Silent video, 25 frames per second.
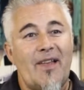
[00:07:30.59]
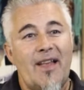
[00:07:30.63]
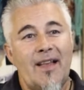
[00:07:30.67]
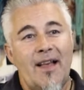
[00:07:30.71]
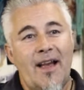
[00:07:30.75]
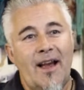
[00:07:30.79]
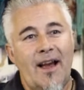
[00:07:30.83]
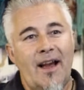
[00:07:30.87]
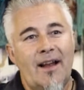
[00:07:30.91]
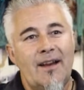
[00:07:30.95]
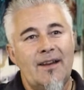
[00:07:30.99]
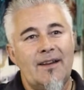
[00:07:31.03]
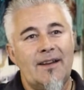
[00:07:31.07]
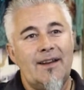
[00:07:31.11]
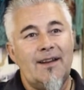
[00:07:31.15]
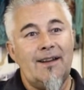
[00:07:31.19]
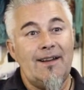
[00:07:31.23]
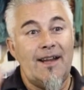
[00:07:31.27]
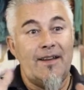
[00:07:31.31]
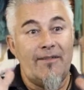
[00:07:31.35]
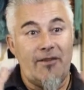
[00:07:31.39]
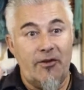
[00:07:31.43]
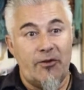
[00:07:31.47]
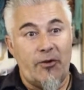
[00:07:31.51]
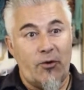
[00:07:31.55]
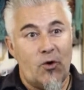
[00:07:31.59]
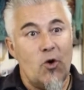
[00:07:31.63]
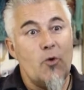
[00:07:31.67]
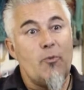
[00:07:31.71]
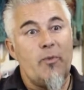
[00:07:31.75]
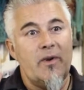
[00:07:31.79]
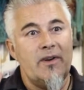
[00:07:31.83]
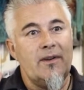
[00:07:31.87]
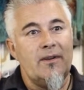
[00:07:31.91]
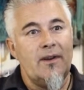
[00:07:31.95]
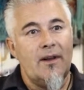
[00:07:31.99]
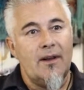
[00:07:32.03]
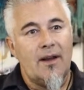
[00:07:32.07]
and leave the door
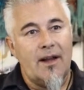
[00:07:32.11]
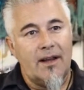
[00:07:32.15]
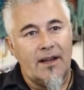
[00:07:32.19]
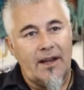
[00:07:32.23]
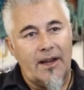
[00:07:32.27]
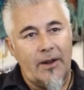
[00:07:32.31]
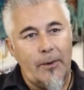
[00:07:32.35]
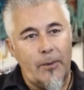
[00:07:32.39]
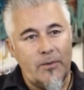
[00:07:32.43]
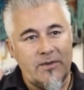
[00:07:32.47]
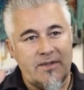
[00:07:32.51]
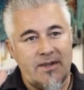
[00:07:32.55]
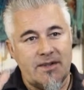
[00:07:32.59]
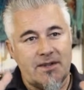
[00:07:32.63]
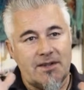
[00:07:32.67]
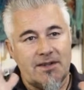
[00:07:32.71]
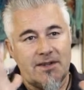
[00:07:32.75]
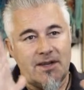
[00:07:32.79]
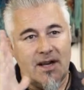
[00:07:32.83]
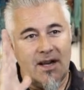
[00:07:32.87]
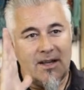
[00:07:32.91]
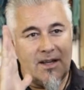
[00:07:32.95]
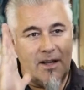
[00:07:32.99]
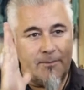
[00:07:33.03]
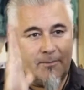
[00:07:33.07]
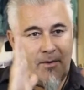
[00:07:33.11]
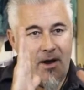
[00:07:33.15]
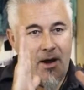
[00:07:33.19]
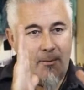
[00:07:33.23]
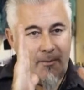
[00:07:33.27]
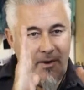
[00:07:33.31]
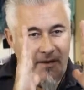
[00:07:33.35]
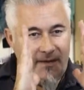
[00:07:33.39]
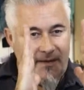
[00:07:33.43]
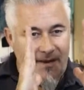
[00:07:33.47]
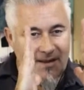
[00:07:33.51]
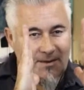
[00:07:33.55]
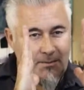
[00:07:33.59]
open and close it
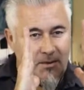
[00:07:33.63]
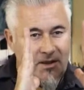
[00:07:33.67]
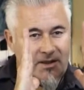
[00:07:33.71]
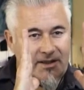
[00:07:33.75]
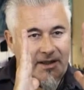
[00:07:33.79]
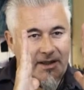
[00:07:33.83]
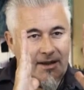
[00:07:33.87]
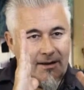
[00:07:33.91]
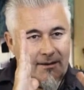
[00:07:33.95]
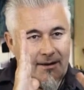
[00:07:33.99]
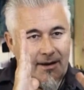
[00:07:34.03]
about this much here,